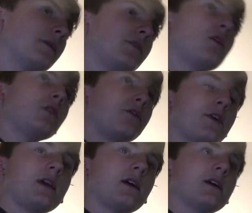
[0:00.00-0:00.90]
but the
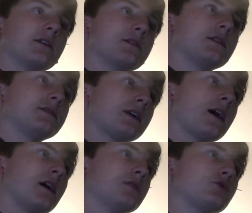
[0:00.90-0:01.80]
only thing is is
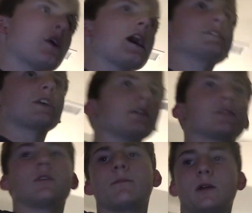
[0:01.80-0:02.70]
that trash
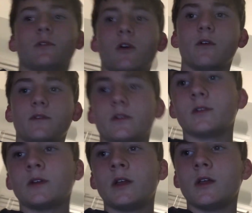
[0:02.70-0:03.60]
cans only blown
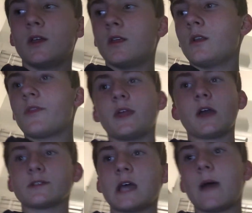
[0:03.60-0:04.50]
over.
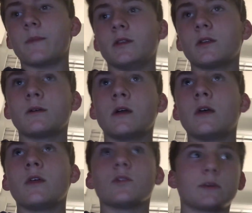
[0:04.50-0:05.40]
Nothing else happened.
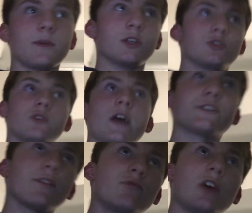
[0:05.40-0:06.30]
There was a bunch of
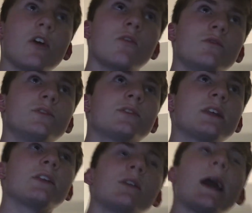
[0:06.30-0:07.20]
trash on the
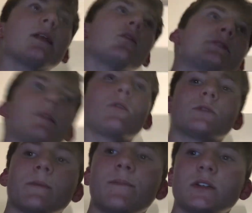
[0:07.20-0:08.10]
roads. It kind of looked like
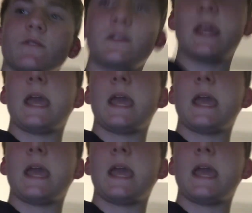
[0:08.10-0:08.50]
there was a bunch